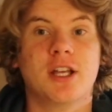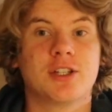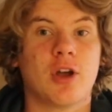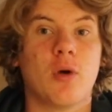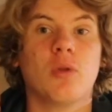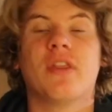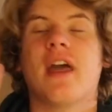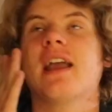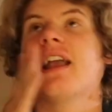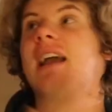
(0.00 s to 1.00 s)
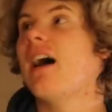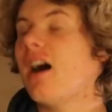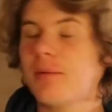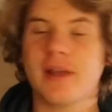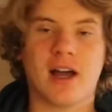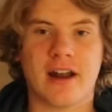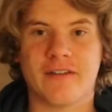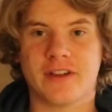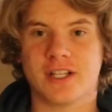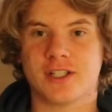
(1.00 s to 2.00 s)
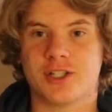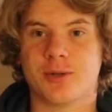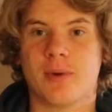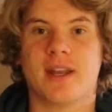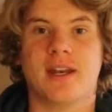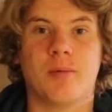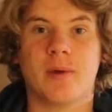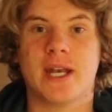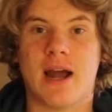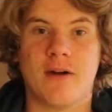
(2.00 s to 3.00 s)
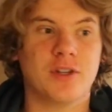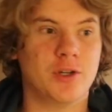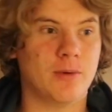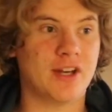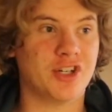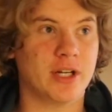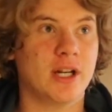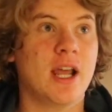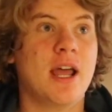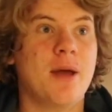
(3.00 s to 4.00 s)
So thank God we got everything situated. We now have the new engine.